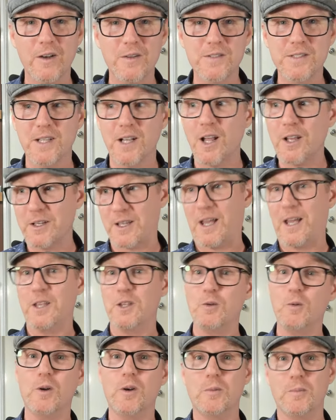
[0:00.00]
of said, okay,
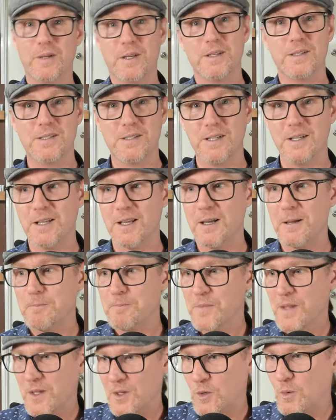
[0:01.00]
you want to be a singer,
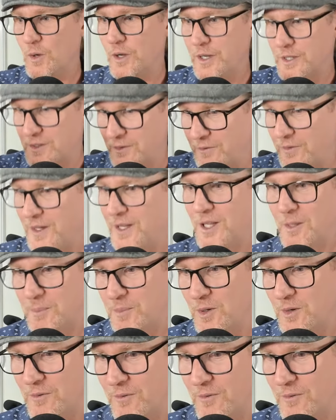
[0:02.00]
you want to develop your